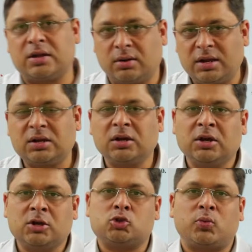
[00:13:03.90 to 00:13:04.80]
Right?
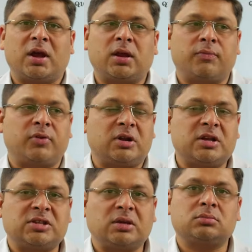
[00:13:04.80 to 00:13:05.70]
So we are
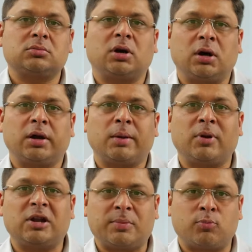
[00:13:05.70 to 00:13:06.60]
witnessing a
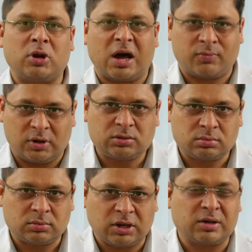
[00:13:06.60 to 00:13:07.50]
multipolar world,
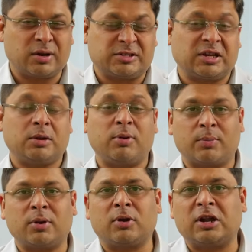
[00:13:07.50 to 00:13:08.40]
increasingly
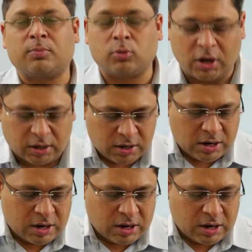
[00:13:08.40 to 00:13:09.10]
becoming multipolar.